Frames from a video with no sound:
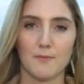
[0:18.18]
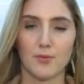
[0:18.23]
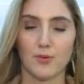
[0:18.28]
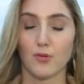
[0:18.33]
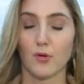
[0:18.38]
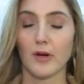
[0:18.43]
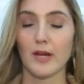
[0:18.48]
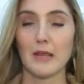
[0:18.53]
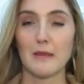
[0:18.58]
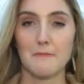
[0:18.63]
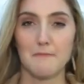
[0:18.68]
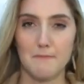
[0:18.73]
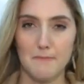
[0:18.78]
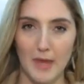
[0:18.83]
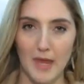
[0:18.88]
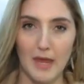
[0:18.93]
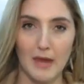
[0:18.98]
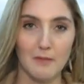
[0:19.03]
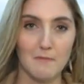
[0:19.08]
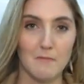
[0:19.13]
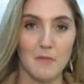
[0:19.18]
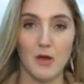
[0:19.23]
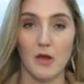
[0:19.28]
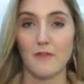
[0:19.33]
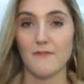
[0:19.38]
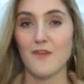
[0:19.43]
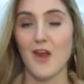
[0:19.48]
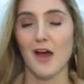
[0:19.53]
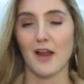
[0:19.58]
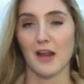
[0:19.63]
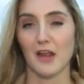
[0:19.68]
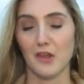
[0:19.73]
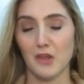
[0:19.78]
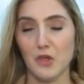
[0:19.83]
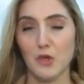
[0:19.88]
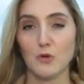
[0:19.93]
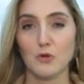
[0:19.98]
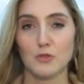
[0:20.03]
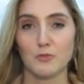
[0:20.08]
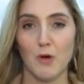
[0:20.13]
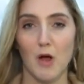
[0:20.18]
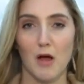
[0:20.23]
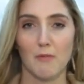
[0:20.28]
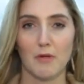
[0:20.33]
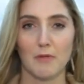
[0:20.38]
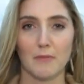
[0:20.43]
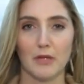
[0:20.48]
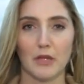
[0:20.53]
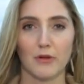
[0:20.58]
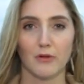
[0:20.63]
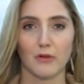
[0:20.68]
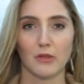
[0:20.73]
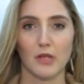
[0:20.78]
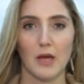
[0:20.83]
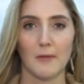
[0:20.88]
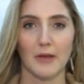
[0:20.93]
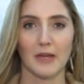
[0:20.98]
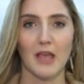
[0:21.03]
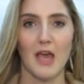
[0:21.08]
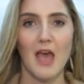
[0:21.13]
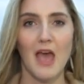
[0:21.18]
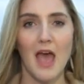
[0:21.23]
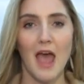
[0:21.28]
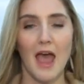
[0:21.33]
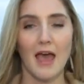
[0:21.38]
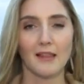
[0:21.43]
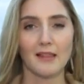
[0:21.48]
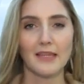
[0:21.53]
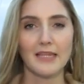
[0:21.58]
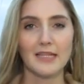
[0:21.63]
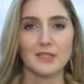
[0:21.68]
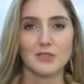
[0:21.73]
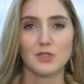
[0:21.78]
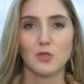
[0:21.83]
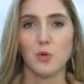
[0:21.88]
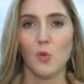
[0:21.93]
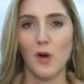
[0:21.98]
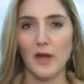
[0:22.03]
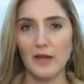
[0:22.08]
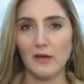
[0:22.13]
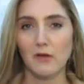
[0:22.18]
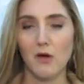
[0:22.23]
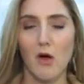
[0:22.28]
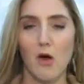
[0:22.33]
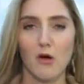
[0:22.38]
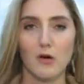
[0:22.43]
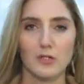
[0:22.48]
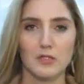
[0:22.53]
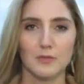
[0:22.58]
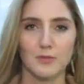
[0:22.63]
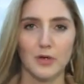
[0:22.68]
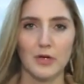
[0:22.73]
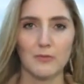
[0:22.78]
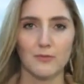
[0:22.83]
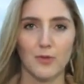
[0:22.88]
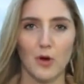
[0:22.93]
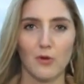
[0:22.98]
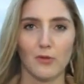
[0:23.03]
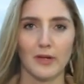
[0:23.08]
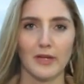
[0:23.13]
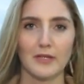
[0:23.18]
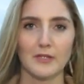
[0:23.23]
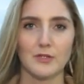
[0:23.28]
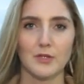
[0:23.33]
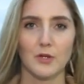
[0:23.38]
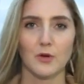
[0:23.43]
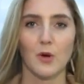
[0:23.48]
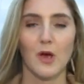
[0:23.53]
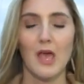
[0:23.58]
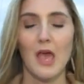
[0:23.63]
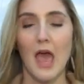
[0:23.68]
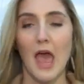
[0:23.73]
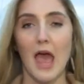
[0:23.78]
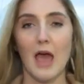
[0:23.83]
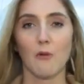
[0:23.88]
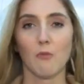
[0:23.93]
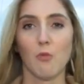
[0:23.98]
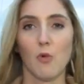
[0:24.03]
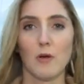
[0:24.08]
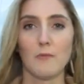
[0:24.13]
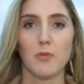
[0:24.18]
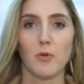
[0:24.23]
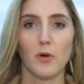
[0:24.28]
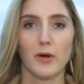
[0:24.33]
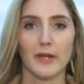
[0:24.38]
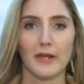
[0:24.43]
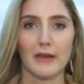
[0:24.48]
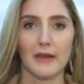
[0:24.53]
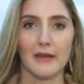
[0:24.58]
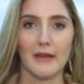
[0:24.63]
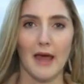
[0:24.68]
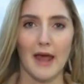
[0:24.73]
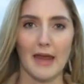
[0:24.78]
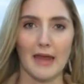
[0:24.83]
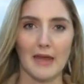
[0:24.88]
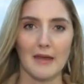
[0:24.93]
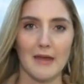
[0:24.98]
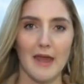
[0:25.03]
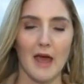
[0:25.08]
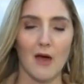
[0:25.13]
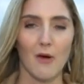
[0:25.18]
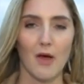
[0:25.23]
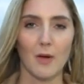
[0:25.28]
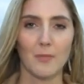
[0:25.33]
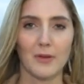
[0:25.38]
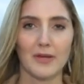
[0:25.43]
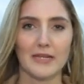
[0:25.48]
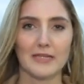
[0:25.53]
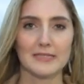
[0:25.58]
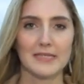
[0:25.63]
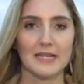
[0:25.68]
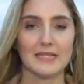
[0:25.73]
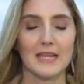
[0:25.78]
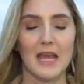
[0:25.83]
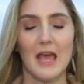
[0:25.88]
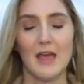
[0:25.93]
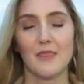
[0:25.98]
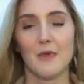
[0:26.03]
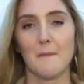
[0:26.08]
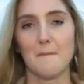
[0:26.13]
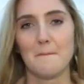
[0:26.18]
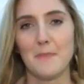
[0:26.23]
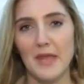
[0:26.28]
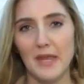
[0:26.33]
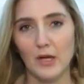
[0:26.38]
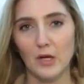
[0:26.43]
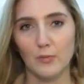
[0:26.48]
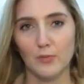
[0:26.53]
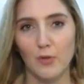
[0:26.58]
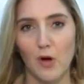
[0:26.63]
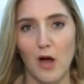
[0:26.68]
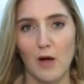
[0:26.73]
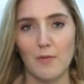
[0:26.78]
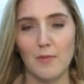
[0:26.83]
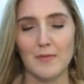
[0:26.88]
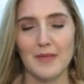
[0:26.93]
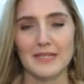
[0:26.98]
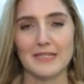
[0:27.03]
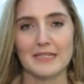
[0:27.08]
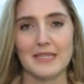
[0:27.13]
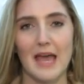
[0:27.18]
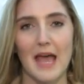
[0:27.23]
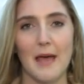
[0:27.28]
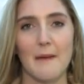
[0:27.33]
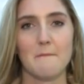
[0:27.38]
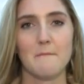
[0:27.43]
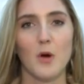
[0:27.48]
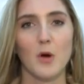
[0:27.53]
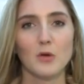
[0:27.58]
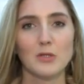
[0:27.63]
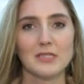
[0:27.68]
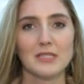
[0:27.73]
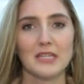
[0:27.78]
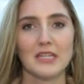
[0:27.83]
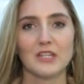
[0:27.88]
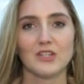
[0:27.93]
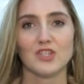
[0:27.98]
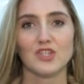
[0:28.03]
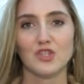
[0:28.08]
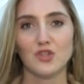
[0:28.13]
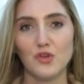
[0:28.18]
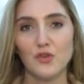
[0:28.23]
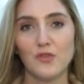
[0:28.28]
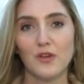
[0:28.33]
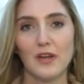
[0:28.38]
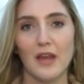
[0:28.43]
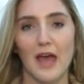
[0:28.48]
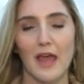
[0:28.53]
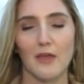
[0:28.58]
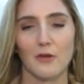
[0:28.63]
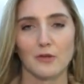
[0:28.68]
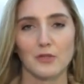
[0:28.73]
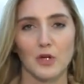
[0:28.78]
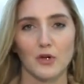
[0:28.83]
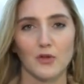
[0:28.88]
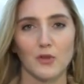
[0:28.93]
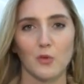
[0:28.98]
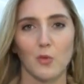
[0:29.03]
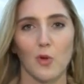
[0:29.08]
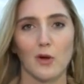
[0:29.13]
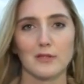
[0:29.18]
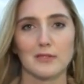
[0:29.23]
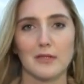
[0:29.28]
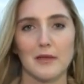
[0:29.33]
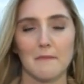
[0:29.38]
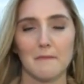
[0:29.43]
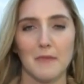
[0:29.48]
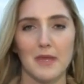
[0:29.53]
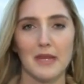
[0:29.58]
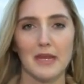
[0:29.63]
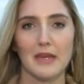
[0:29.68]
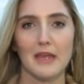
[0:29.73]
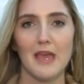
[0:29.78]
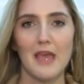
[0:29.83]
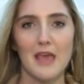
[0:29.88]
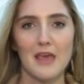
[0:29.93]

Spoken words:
pretty big, if not a huge problem here in Lubbock. At least 20 cars being broken into at one point in a night. Now, LPD says the bigger problem is that mostly juveniles are the ones committing